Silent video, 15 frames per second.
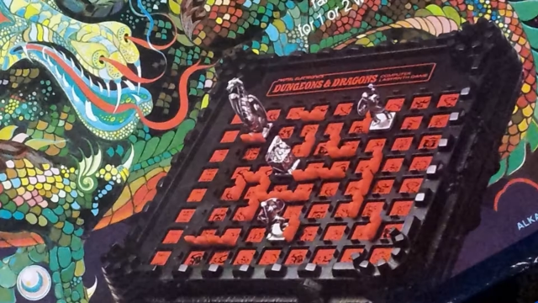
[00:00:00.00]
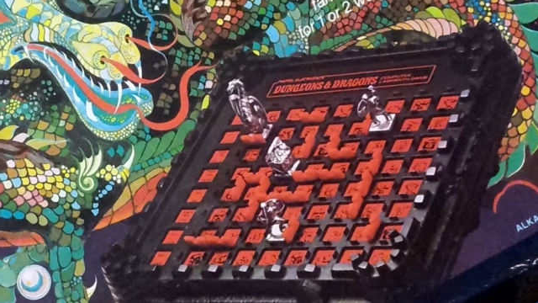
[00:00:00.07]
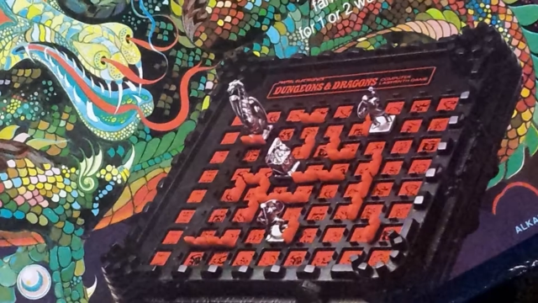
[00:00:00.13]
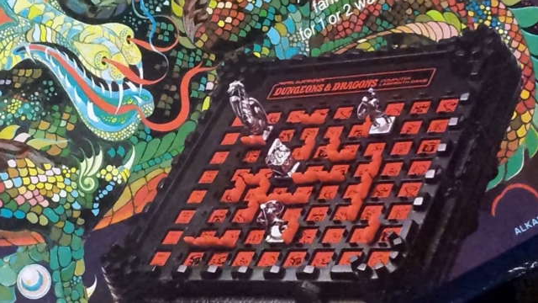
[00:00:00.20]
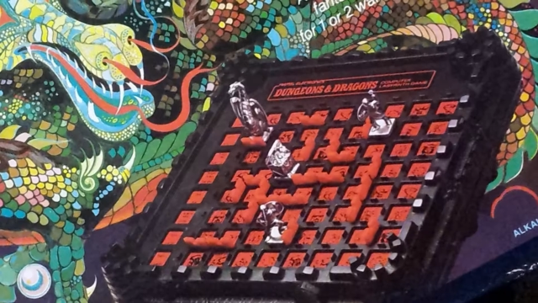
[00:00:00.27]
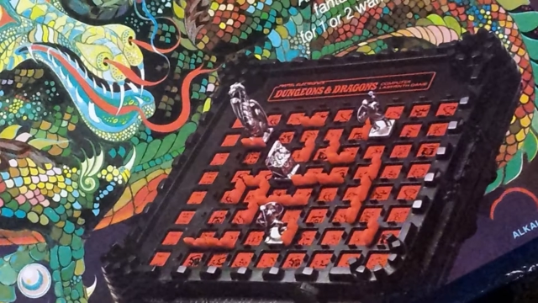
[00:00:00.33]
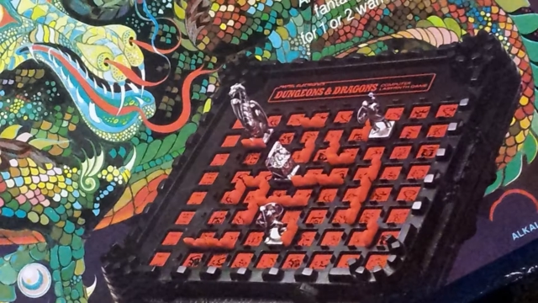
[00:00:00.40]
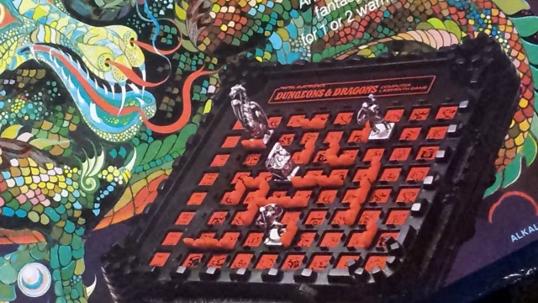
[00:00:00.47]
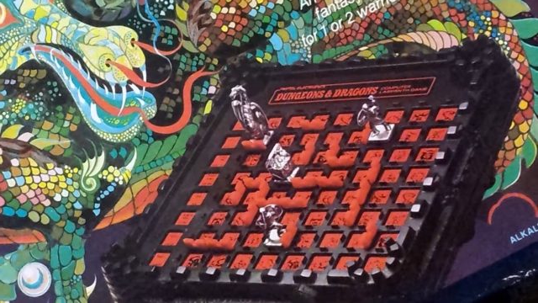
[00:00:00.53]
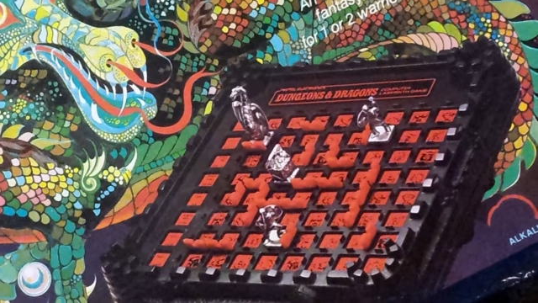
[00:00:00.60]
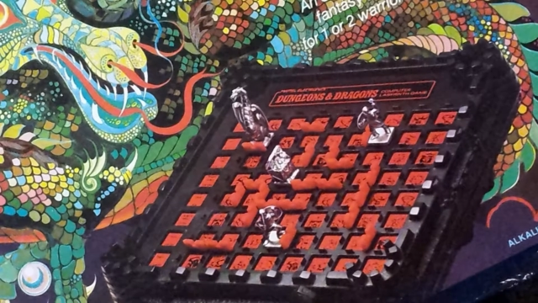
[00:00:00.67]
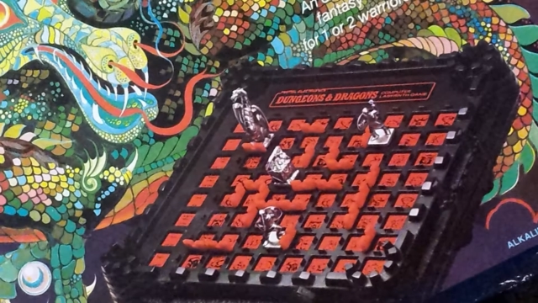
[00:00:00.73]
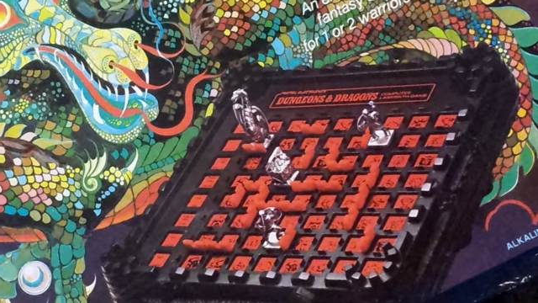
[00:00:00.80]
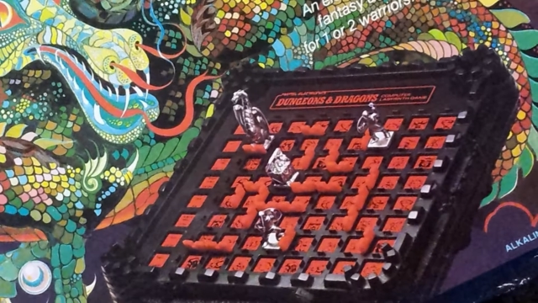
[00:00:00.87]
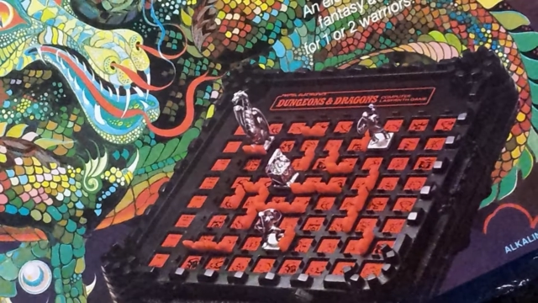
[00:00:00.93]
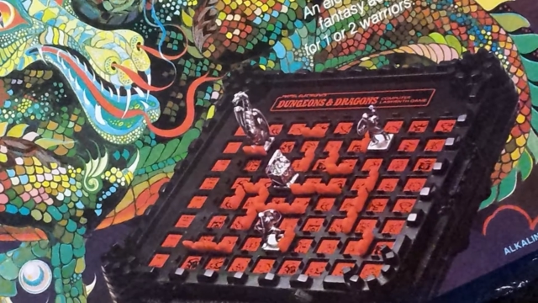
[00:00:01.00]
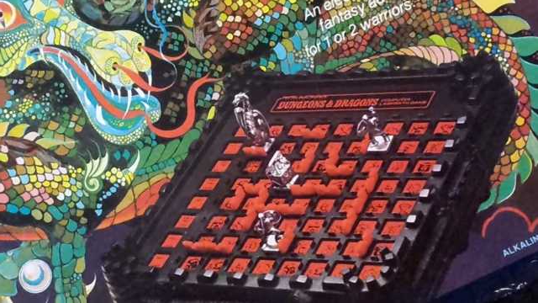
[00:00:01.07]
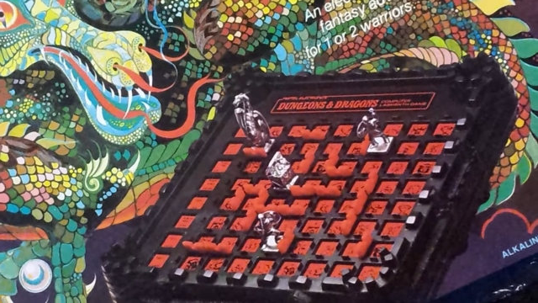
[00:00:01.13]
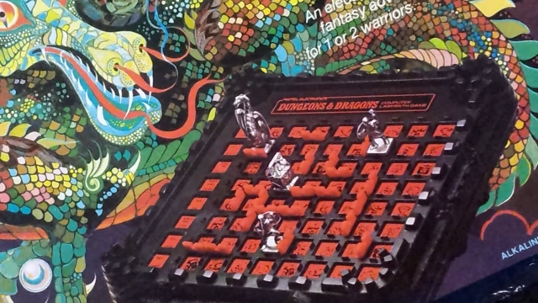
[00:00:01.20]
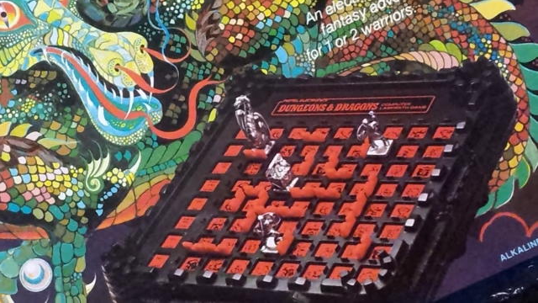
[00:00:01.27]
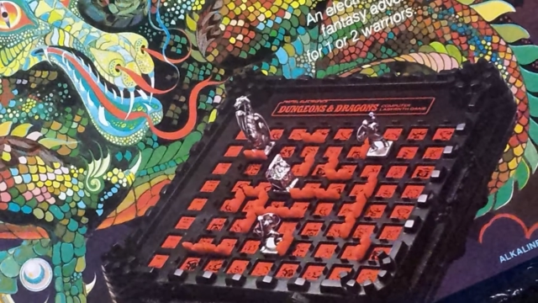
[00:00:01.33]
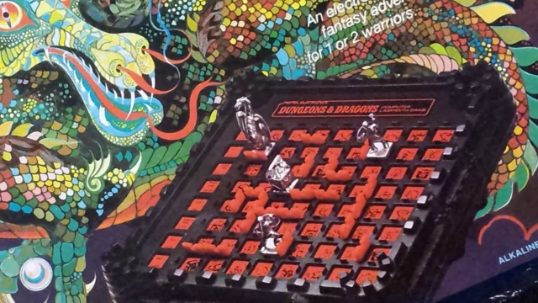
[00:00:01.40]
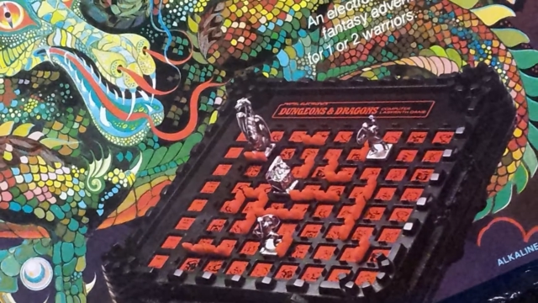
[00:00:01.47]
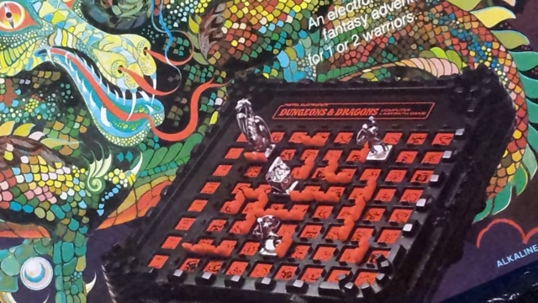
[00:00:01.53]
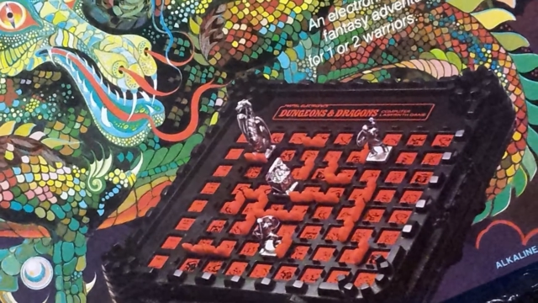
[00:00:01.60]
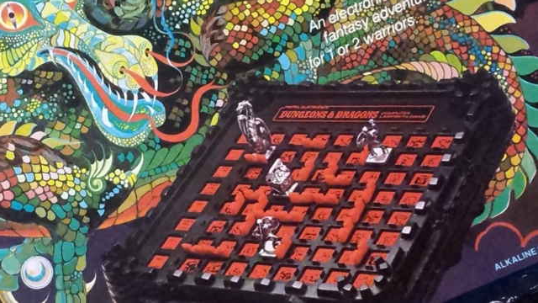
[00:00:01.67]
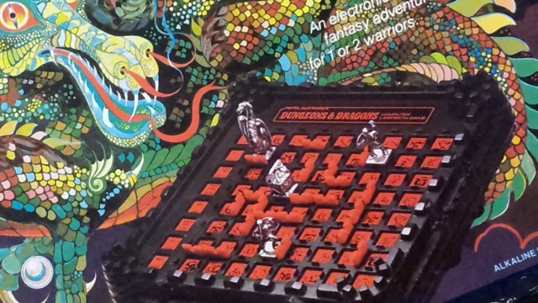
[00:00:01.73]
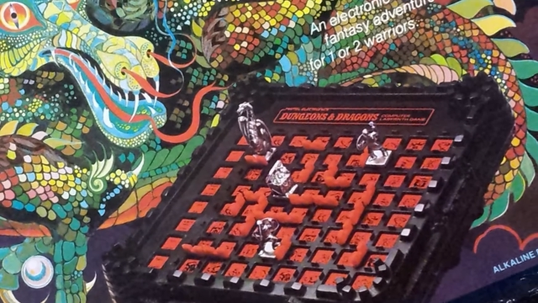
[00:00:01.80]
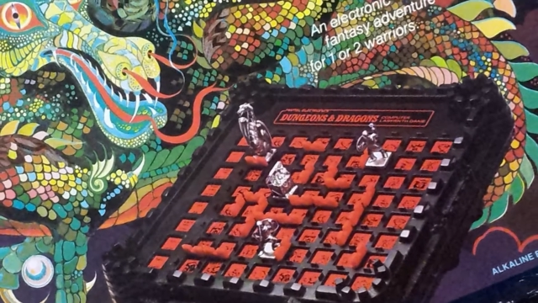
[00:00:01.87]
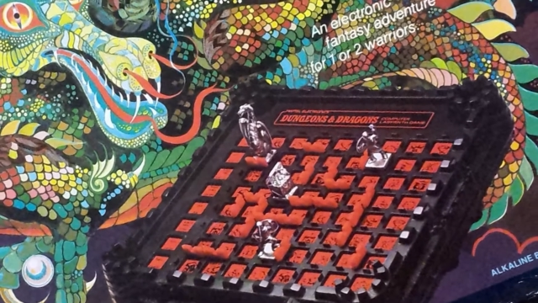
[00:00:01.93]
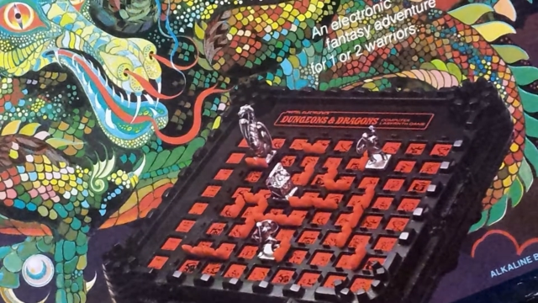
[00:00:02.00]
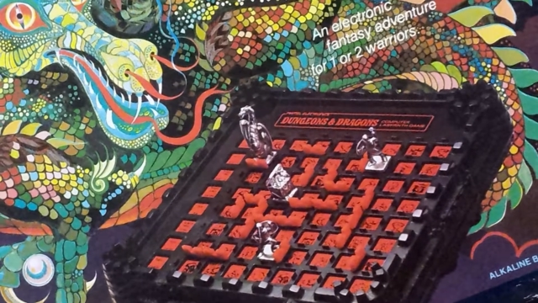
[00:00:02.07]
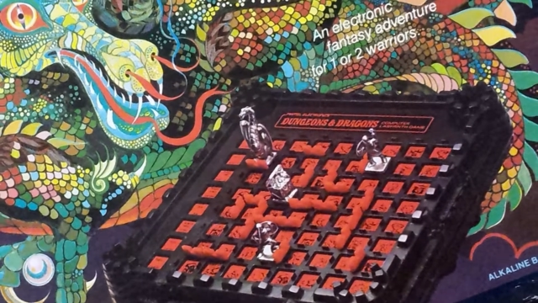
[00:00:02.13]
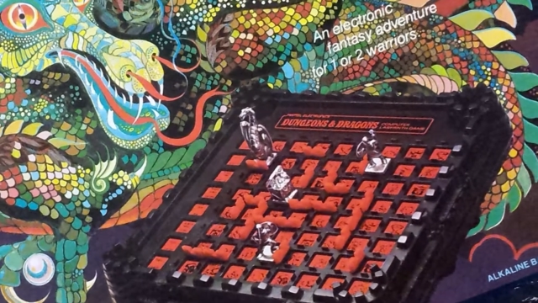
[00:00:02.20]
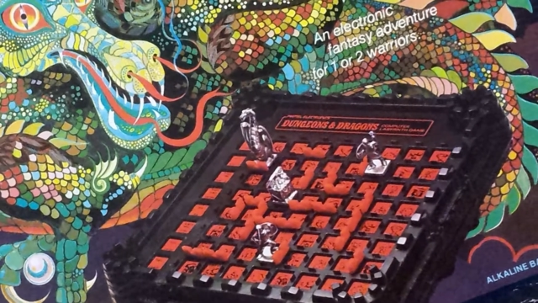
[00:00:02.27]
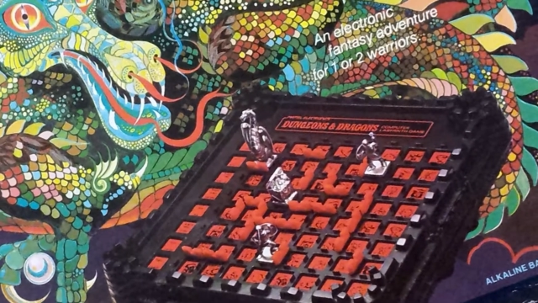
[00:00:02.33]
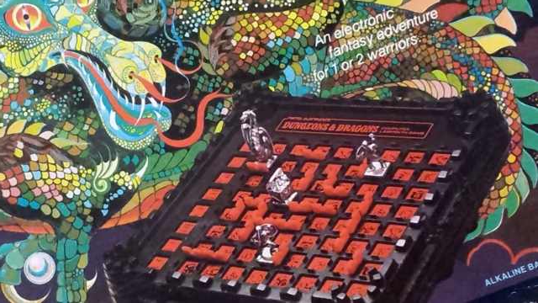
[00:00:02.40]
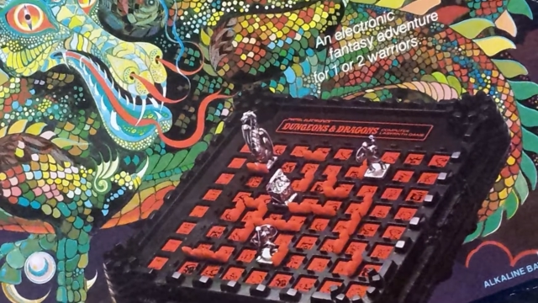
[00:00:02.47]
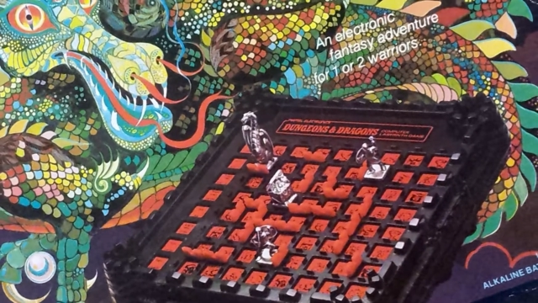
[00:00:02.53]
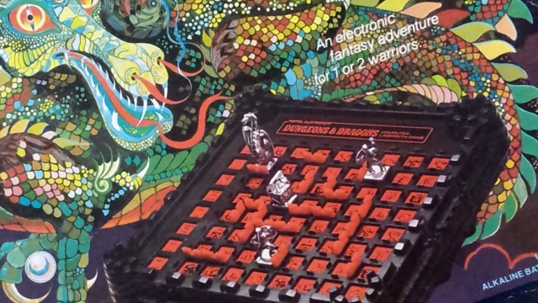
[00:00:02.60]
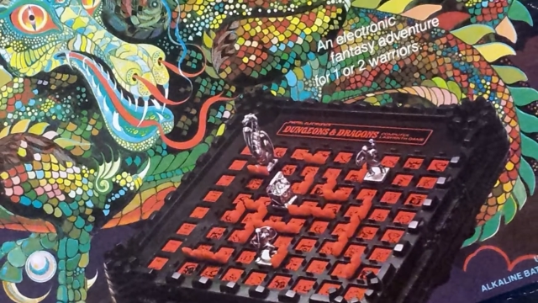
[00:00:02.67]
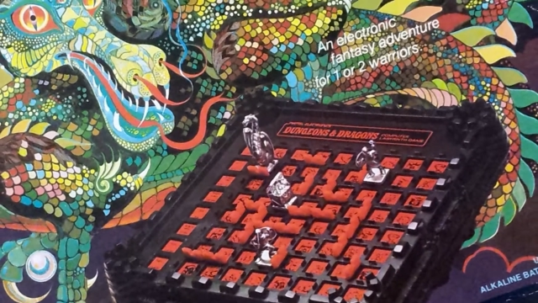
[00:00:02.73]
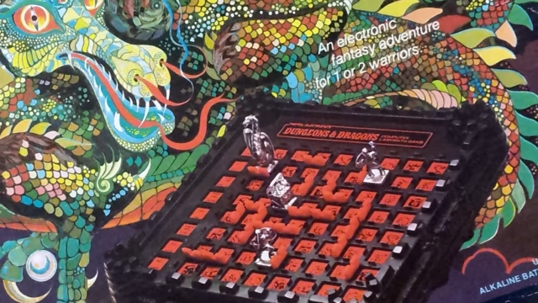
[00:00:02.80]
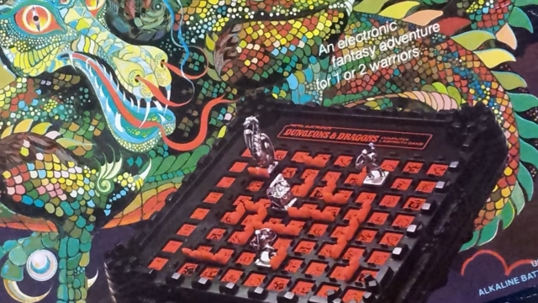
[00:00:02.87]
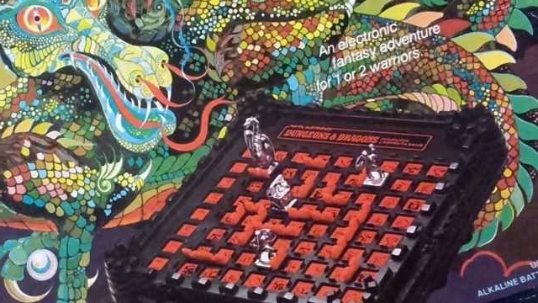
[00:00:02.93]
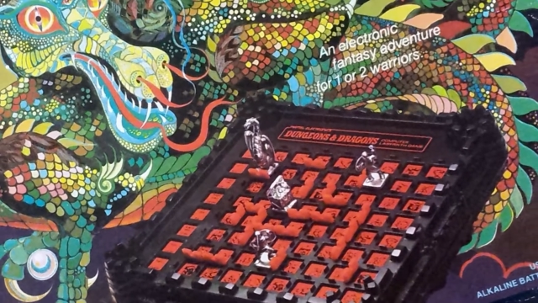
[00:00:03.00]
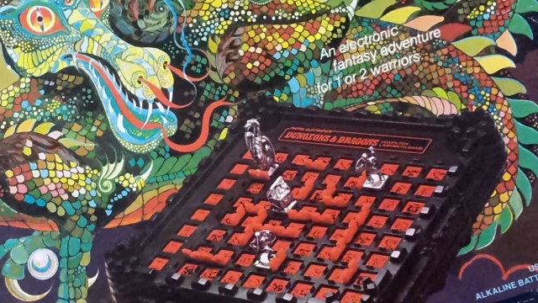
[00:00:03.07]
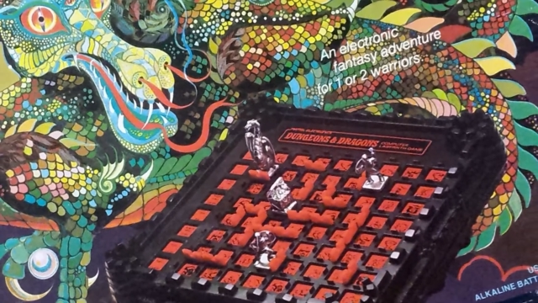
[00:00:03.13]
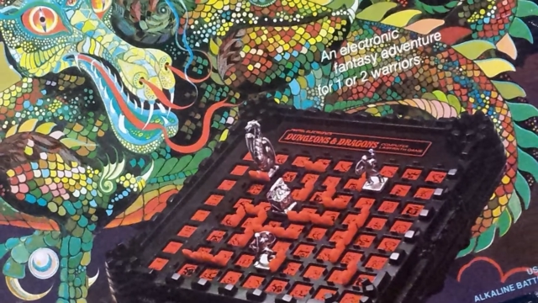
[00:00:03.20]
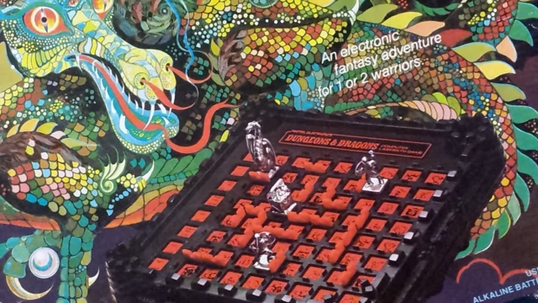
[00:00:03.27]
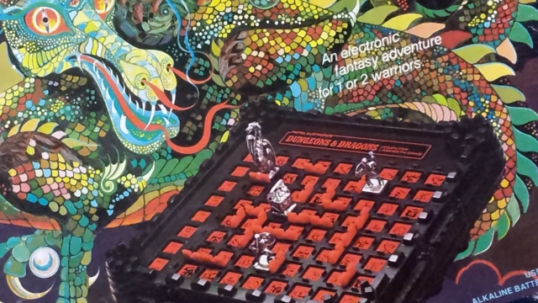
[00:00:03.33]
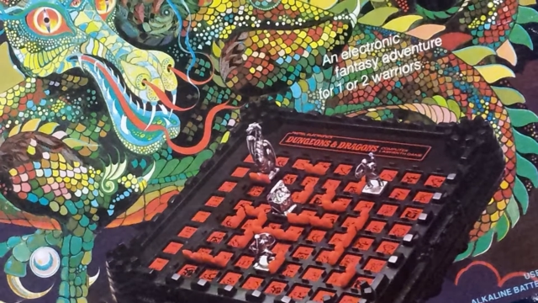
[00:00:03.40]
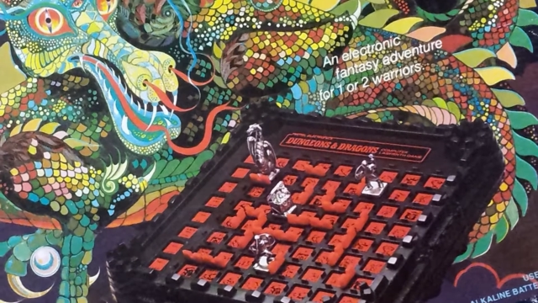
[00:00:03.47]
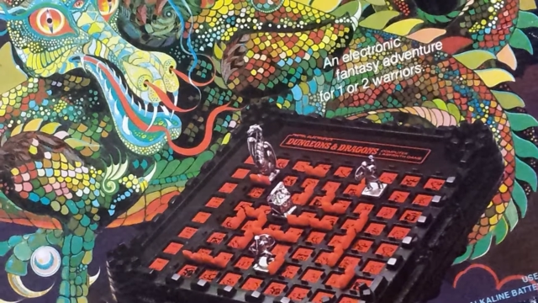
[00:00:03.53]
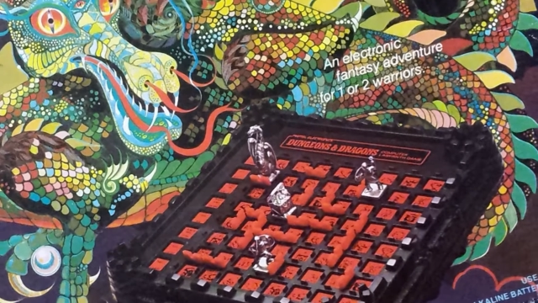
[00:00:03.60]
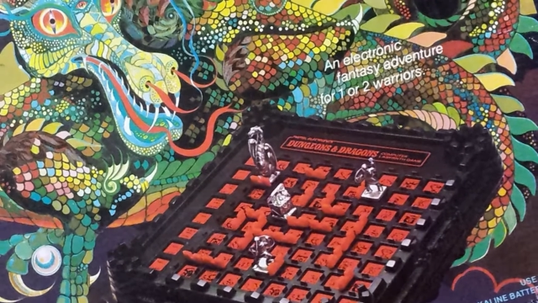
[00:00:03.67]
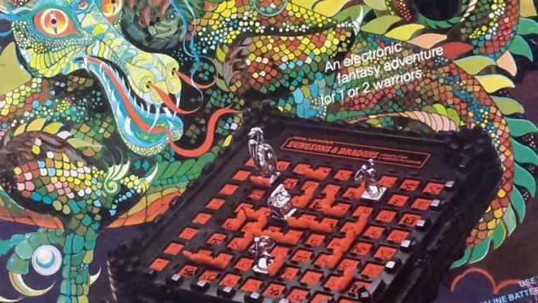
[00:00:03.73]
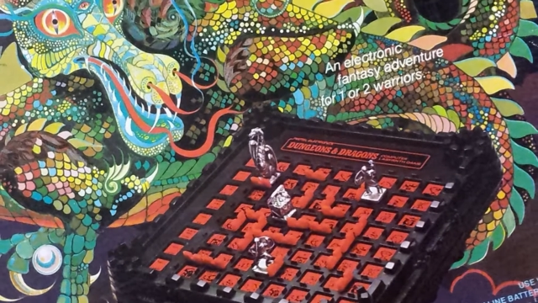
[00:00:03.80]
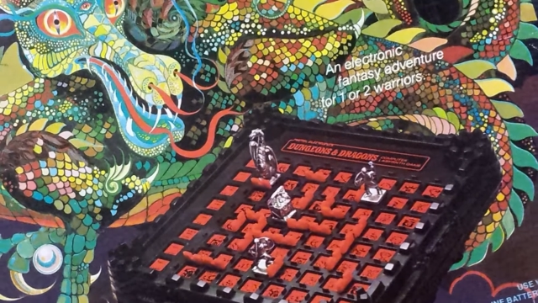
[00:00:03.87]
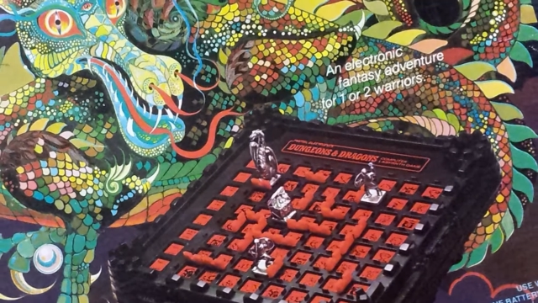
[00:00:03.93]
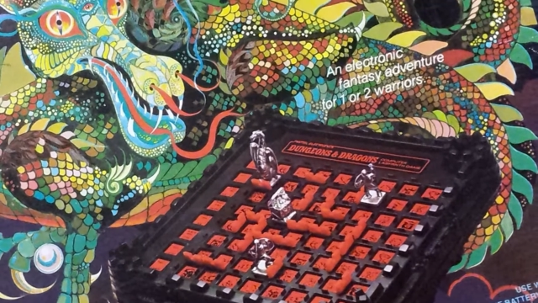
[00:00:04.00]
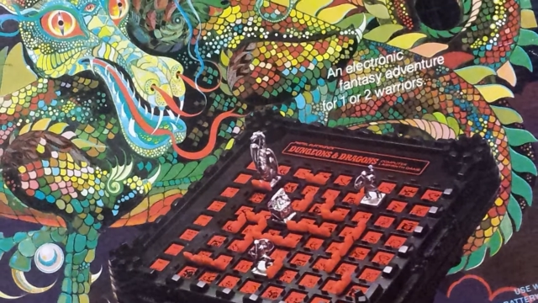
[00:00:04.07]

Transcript: [unreadable: no face in view]